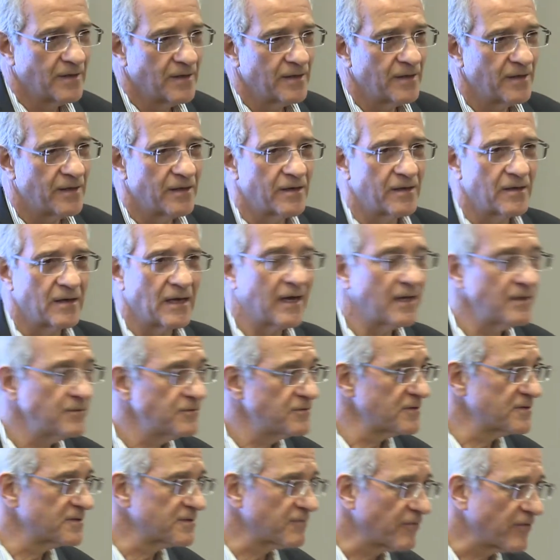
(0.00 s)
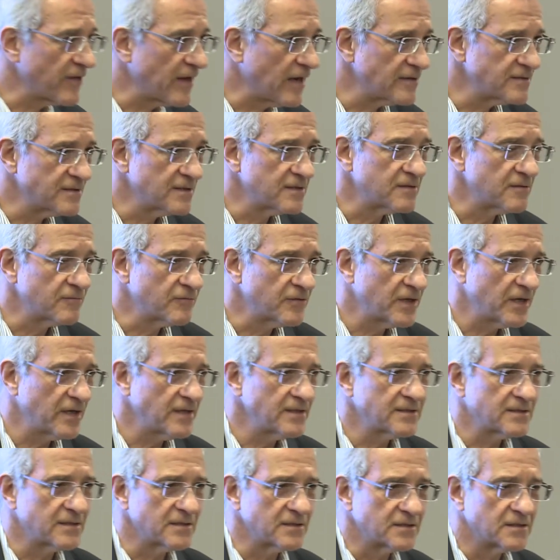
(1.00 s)
in hundreds of thousands of
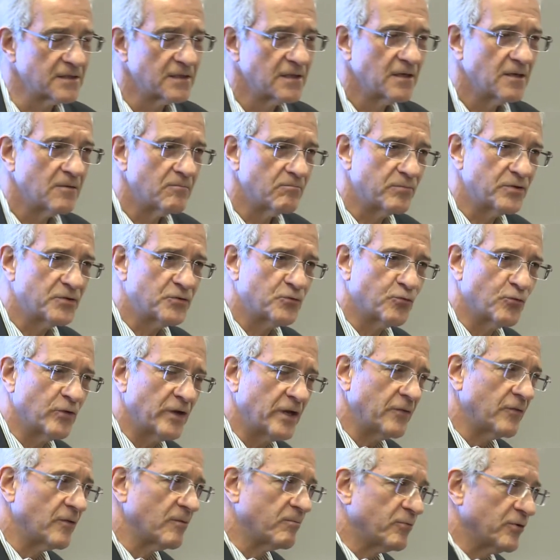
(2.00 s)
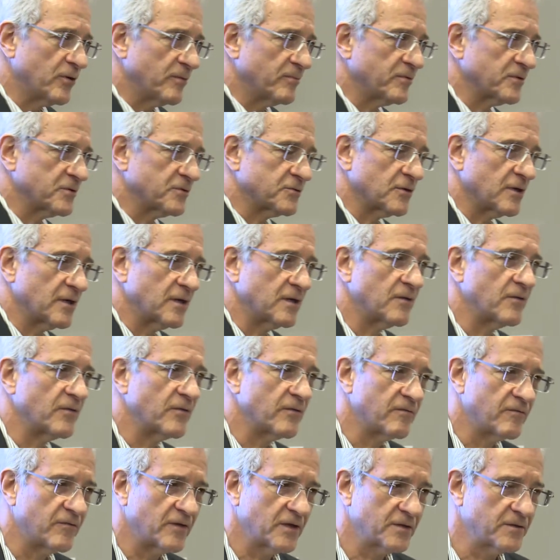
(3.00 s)
cases between the perpetrator and
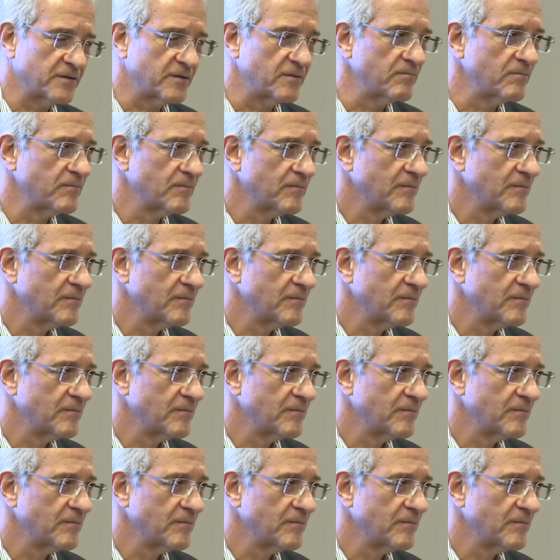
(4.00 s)
the victim.